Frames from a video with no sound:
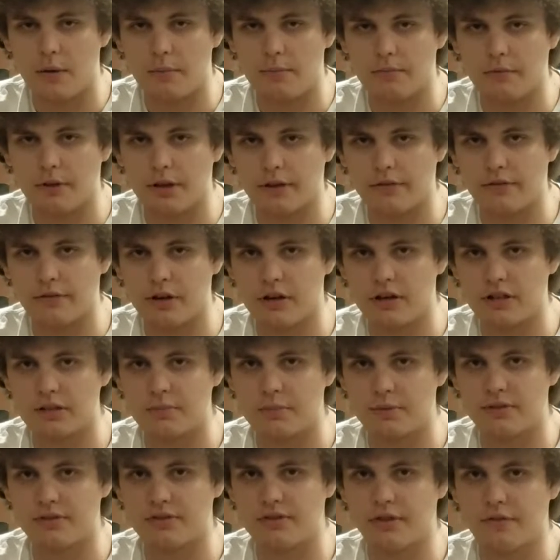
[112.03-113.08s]
like very
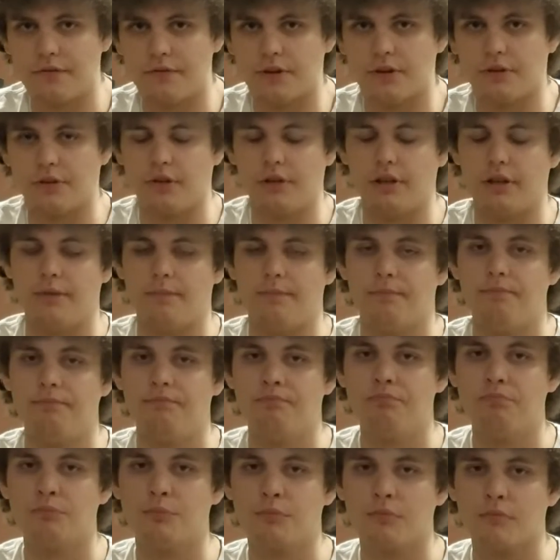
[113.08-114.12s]
specifically
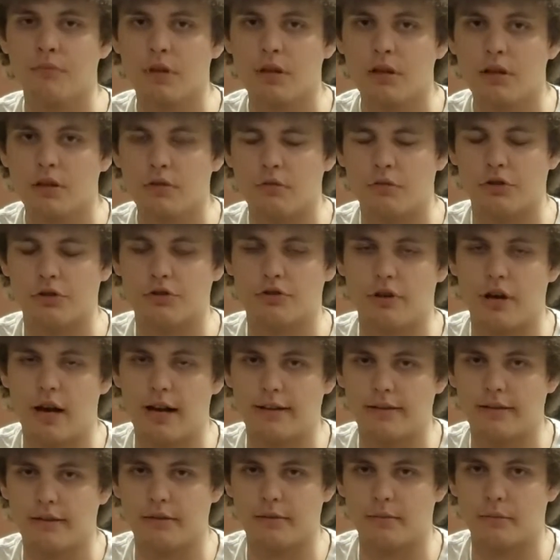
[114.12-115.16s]

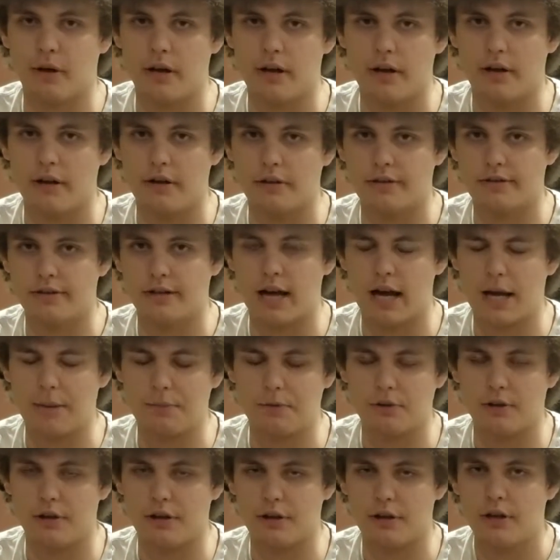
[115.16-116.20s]
retracting my
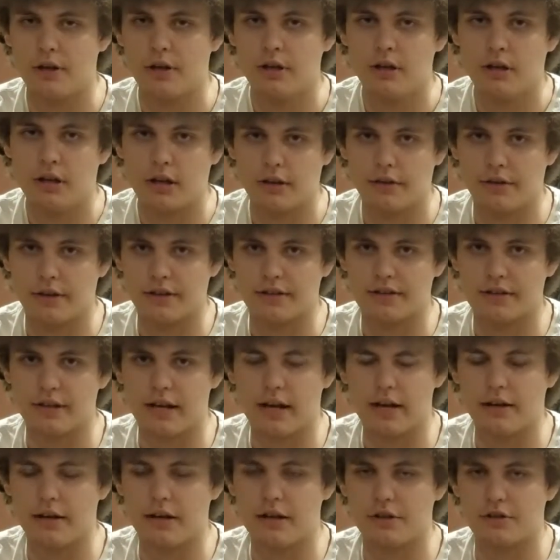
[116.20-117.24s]
scapula and things of
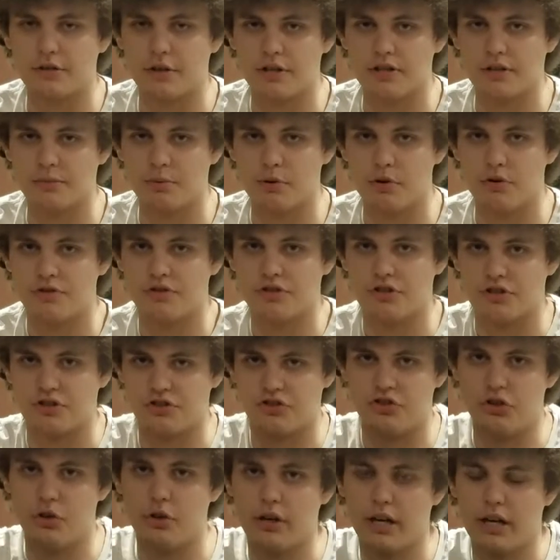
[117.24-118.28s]
that nature, as opposed to
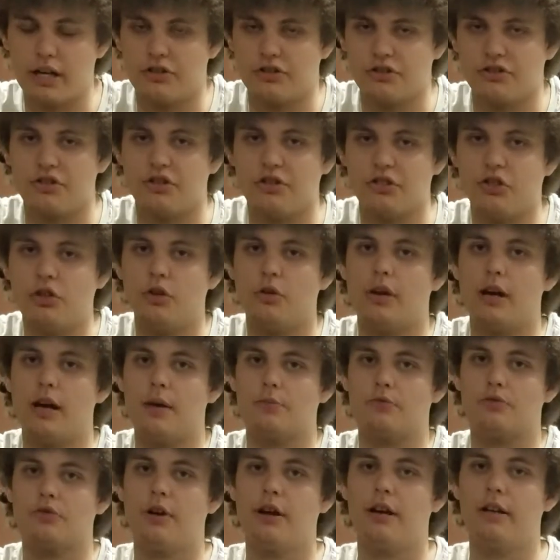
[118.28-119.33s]
just doing it just to do it.
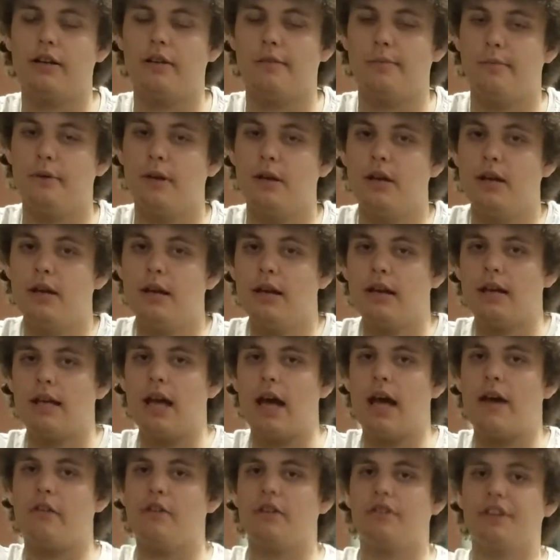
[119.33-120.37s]
I'm trying to
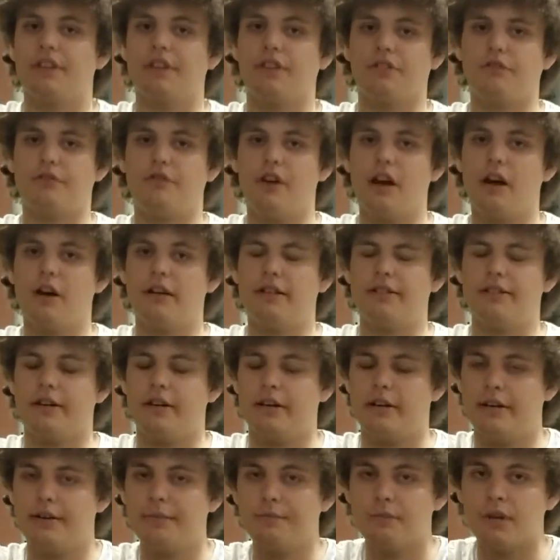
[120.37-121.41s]
get everything very
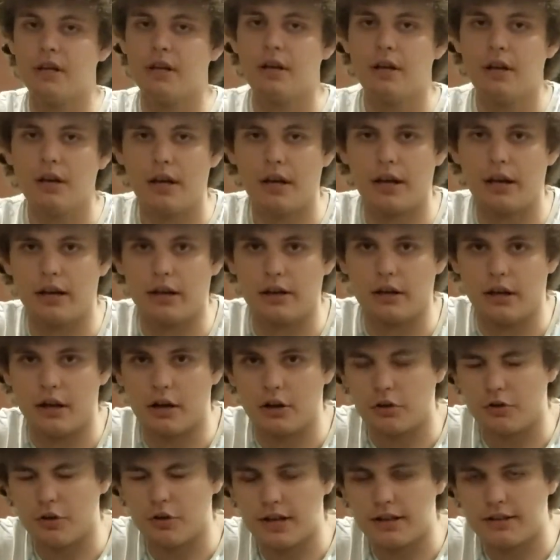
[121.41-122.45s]
tight. And
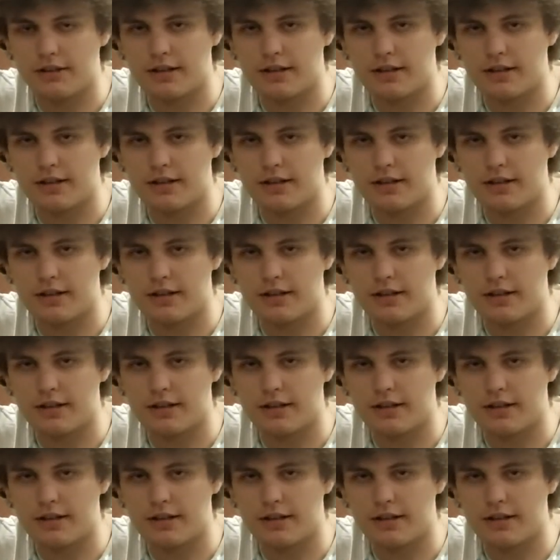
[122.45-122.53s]
a great